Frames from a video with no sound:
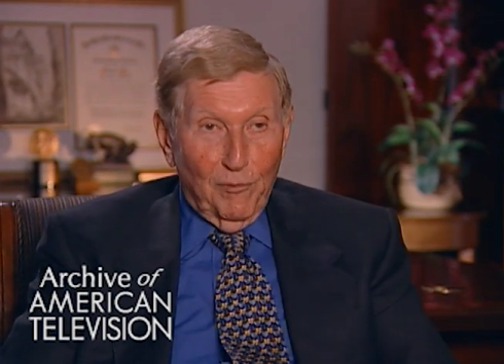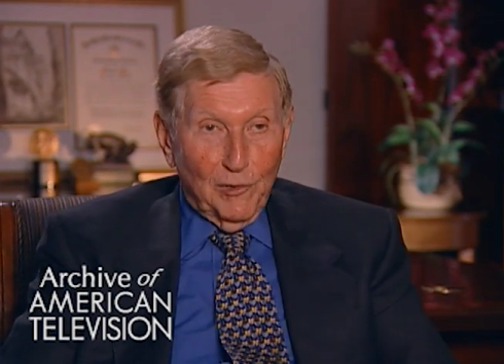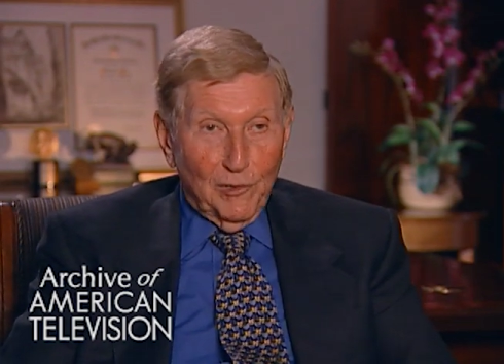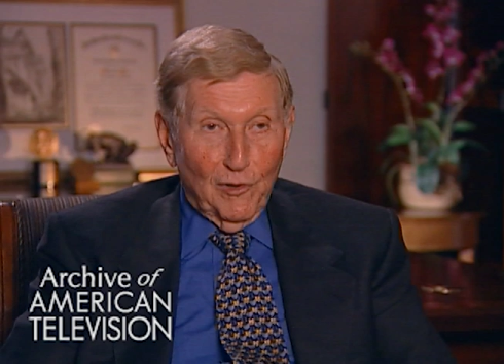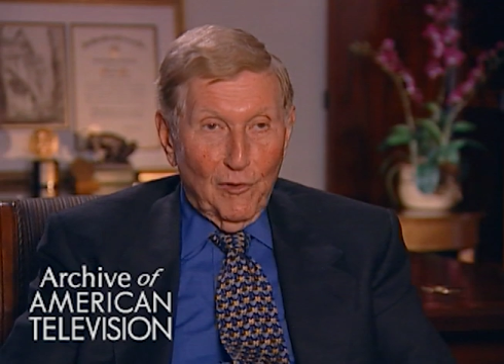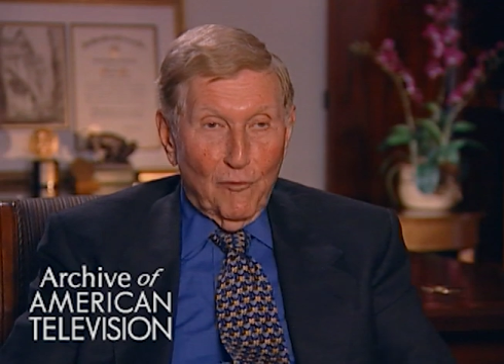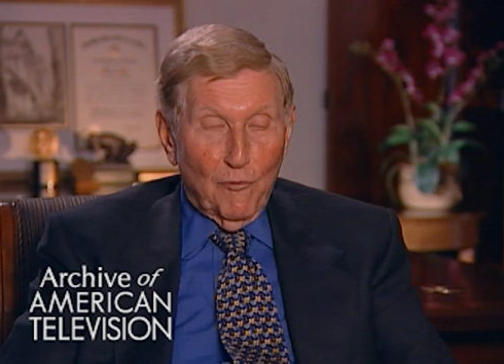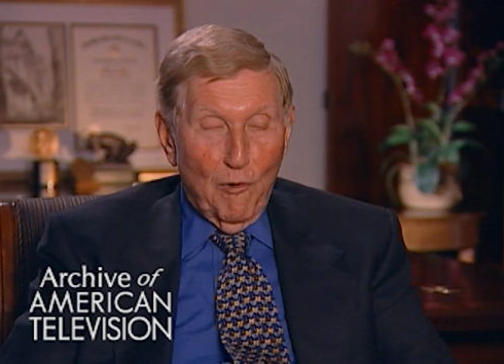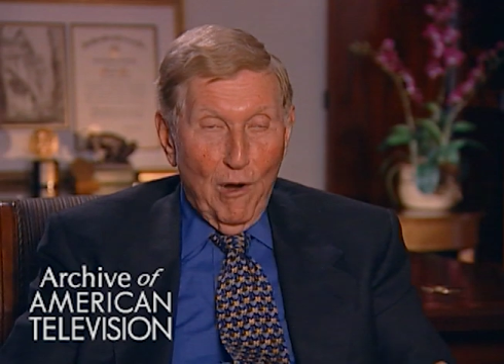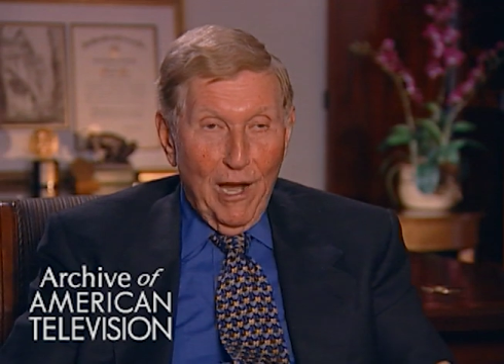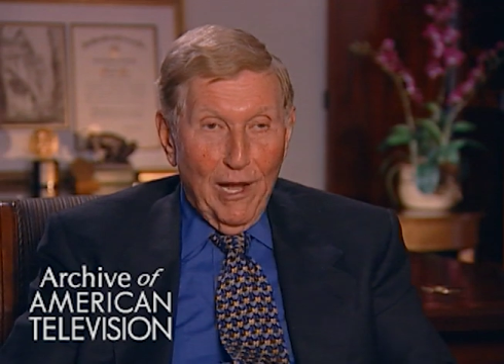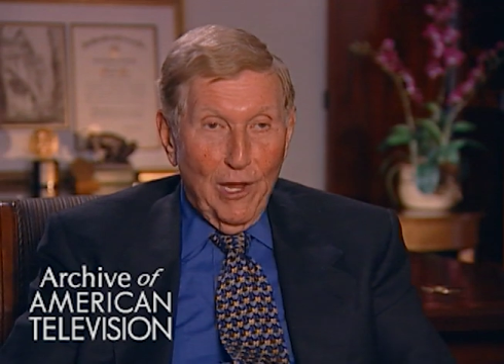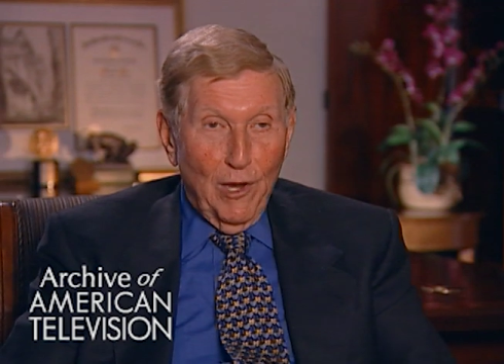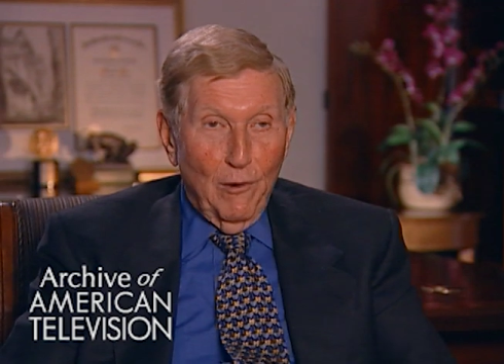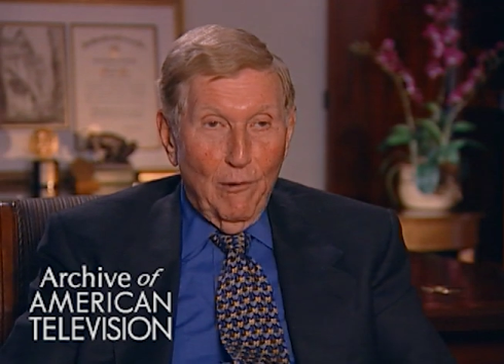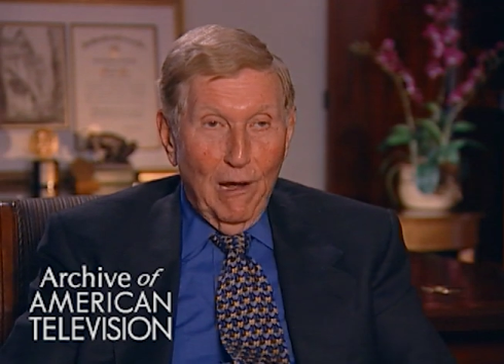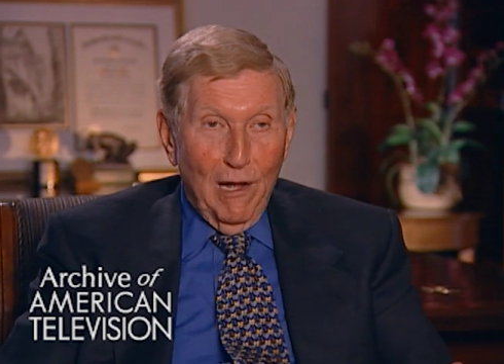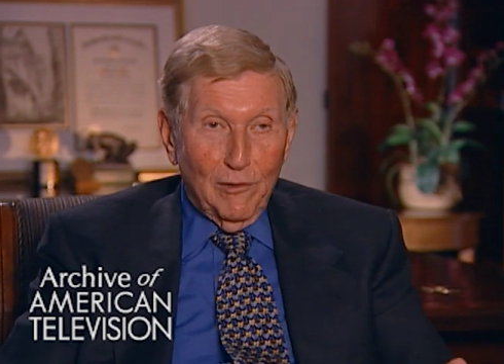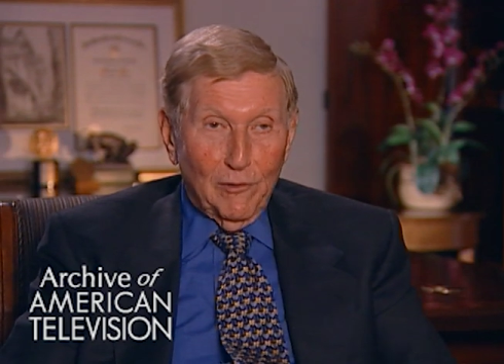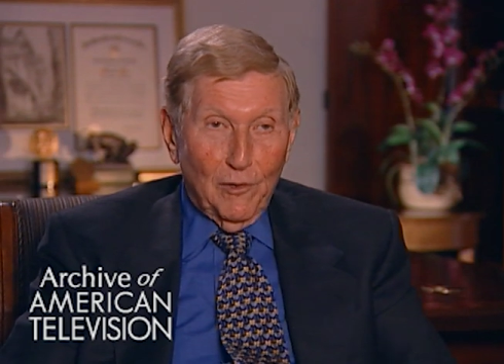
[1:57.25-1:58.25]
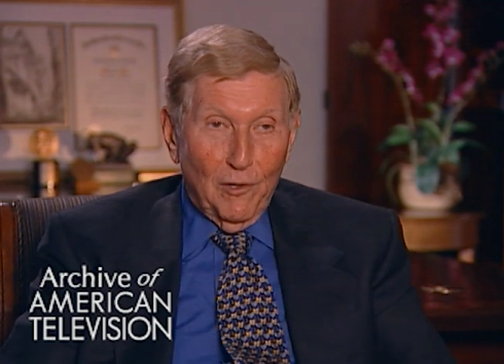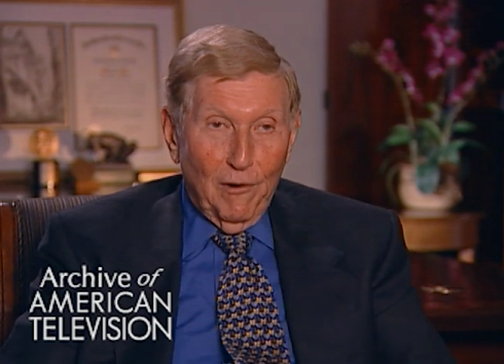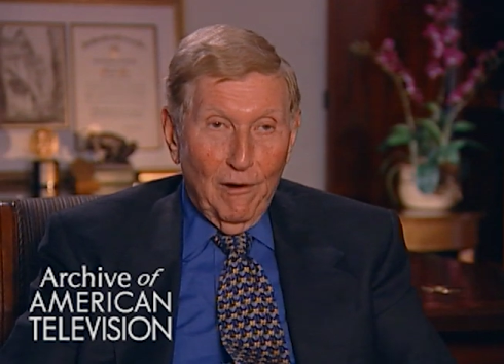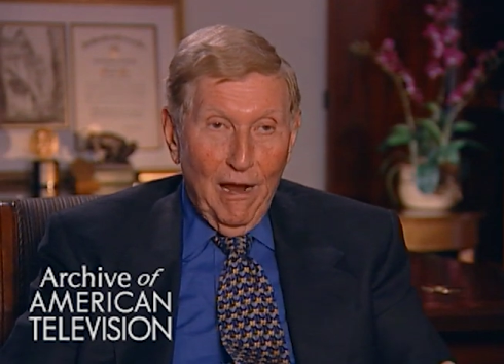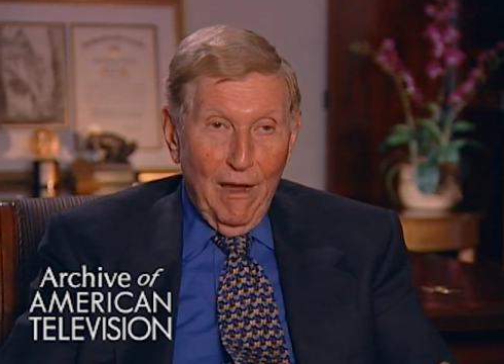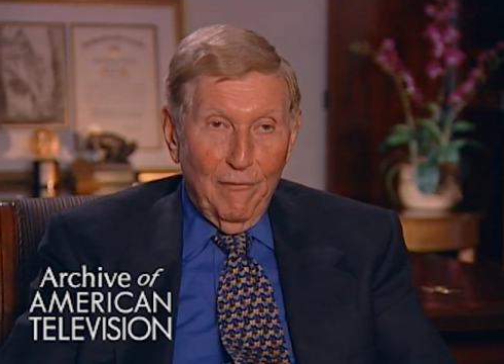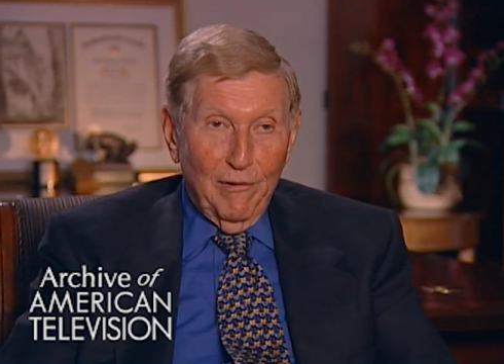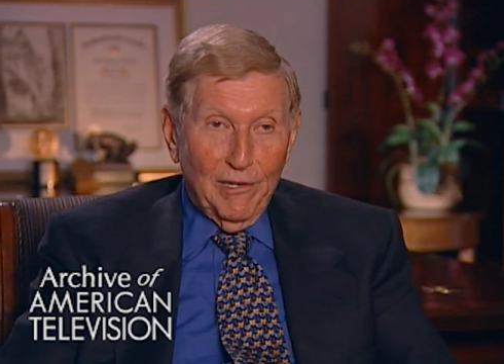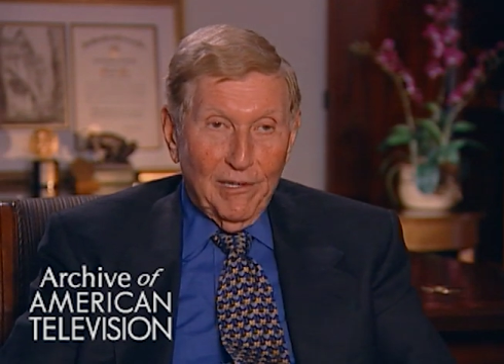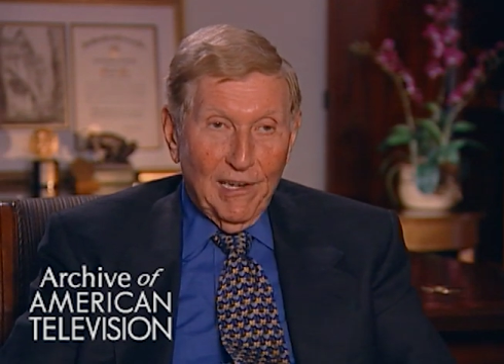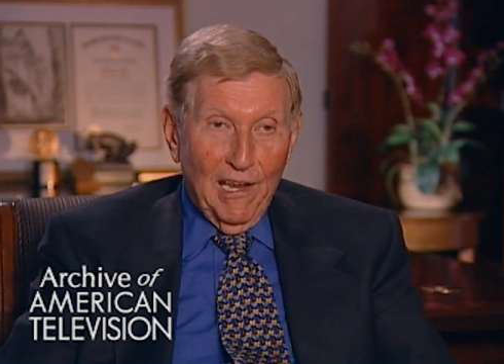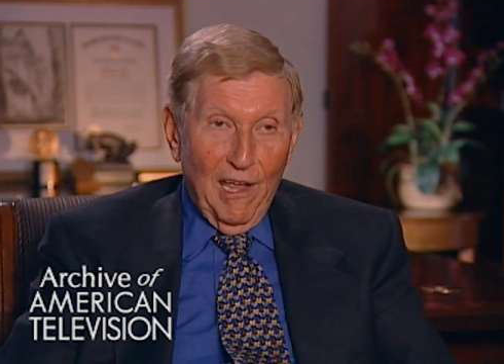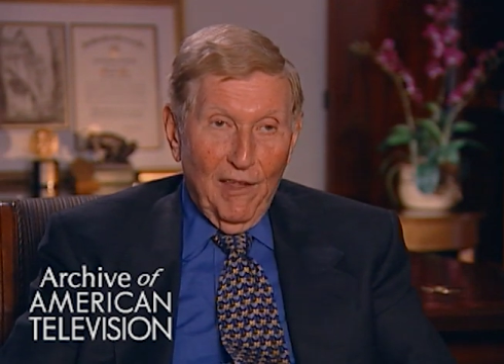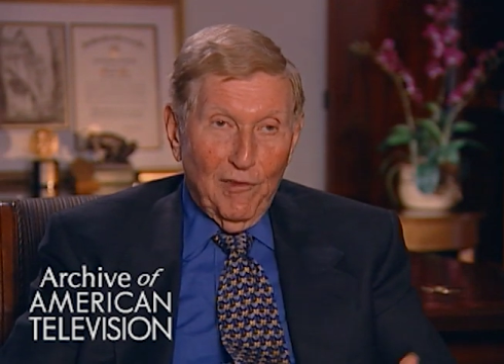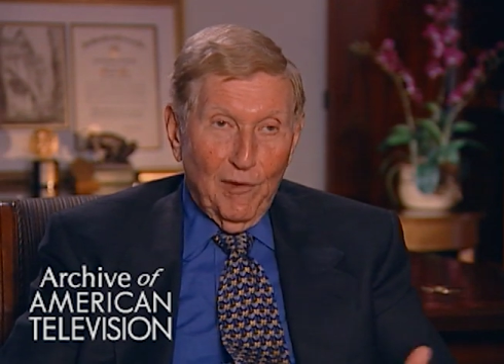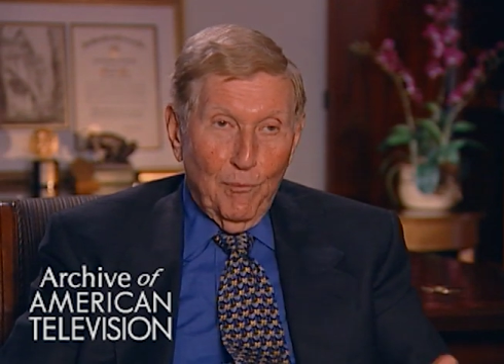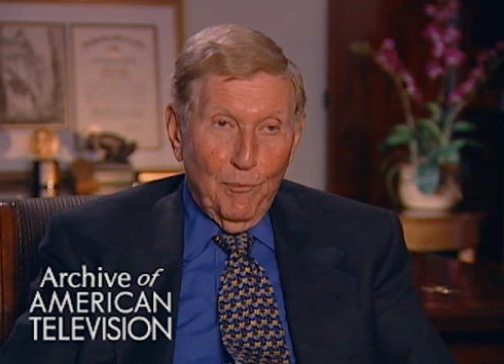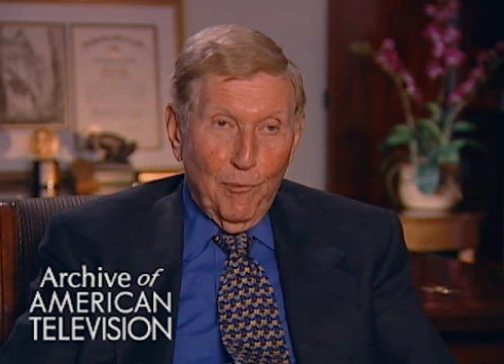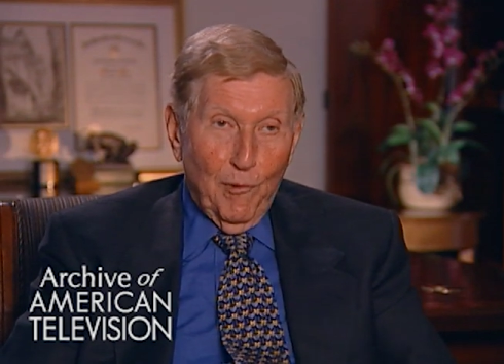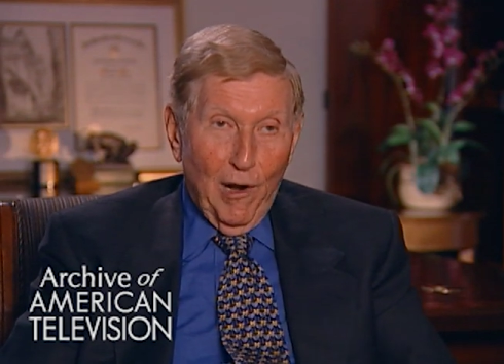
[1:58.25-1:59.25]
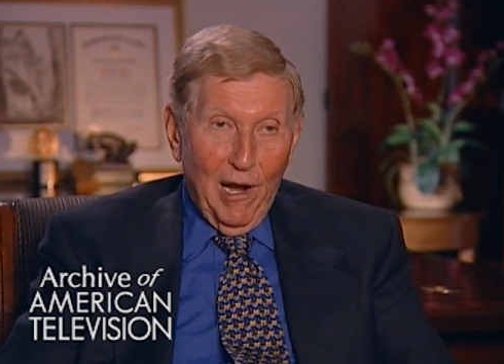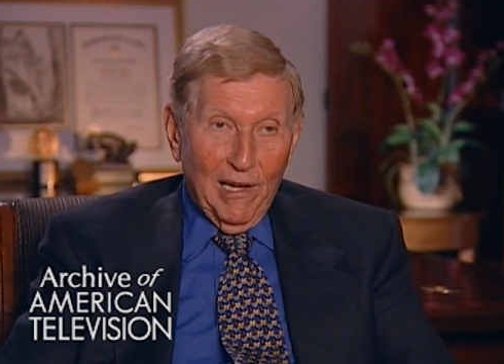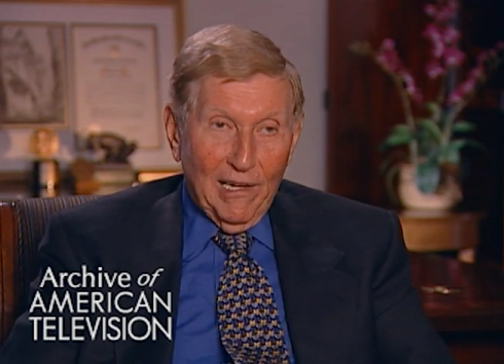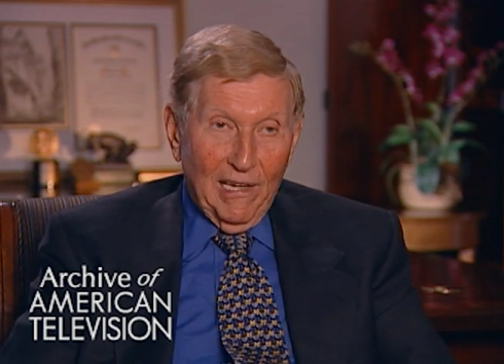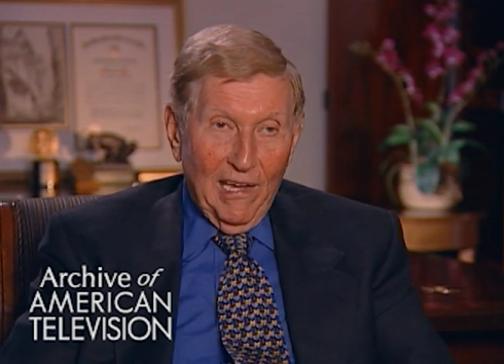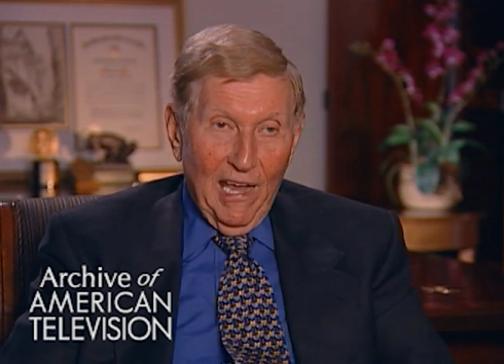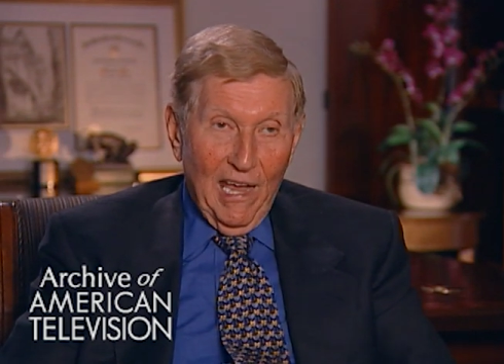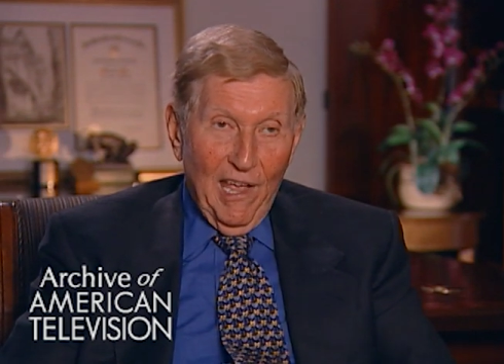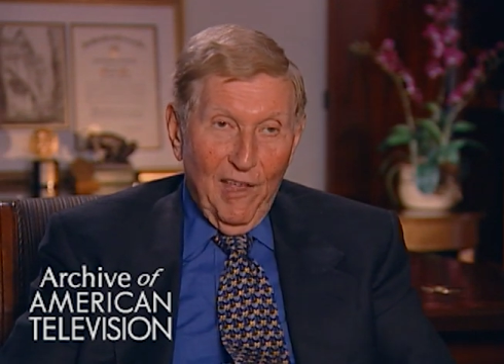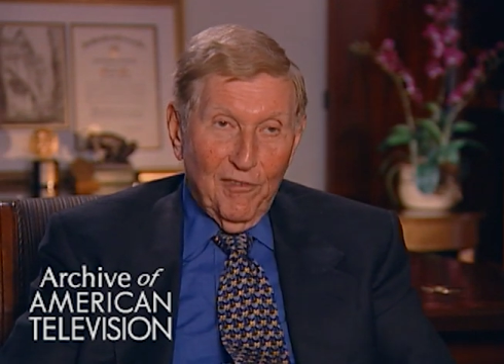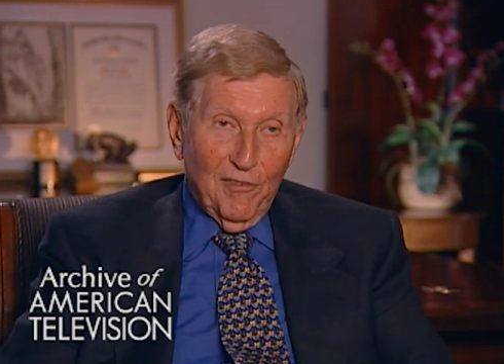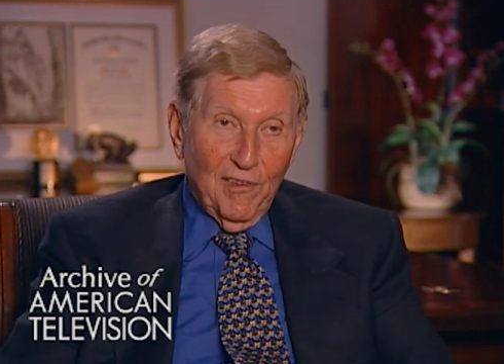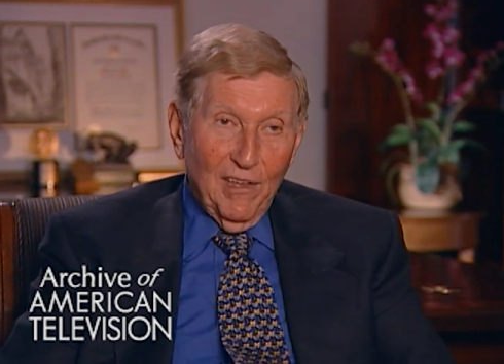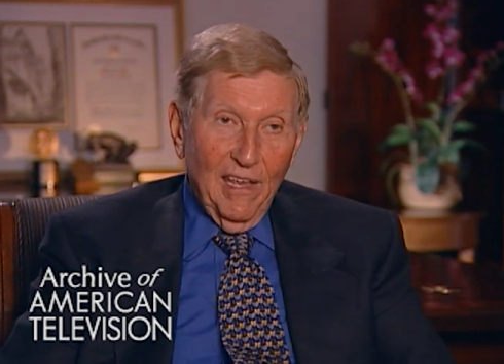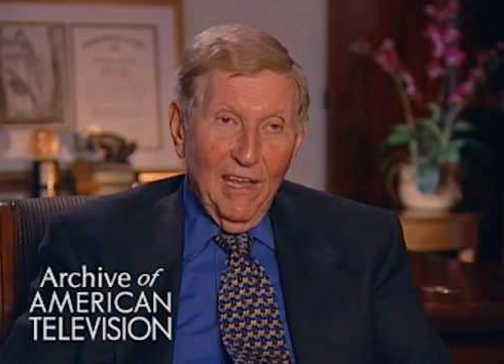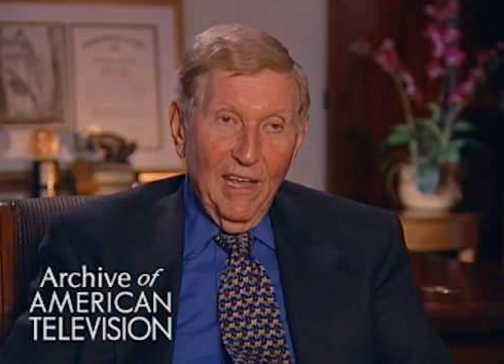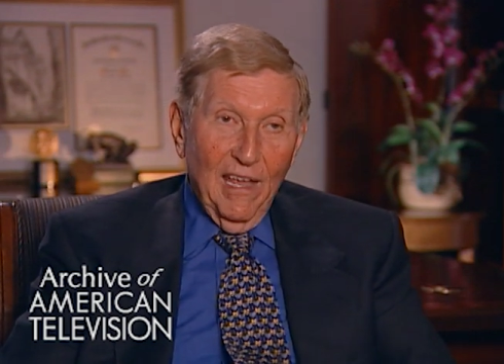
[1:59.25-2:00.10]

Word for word: which is radio, outdoor advertising, broadcast,